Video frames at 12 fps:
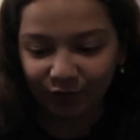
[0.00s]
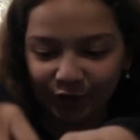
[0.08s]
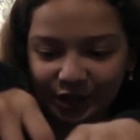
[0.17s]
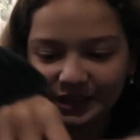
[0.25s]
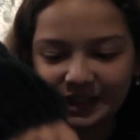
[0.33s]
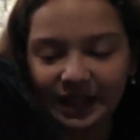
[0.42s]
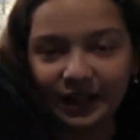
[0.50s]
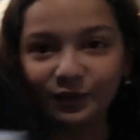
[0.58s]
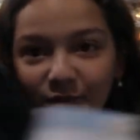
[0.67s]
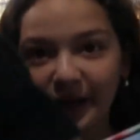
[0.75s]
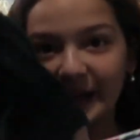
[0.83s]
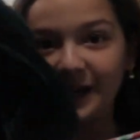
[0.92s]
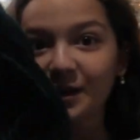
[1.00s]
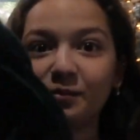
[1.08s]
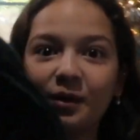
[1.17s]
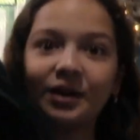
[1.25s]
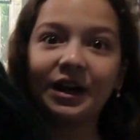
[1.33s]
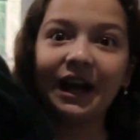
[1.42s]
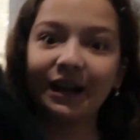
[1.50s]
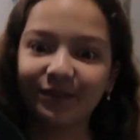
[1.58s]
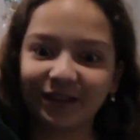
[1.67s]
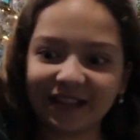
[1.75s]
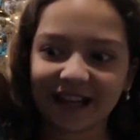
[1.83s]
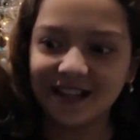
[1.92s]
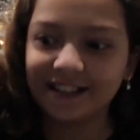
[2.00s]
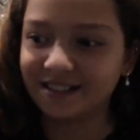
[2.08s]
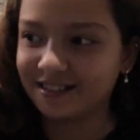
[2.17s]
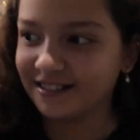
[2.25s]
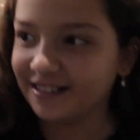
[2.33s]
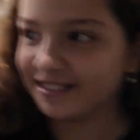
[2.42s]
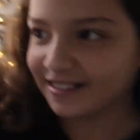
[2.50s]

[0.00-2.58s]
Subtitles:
first day of my Harry Potter advent calendar.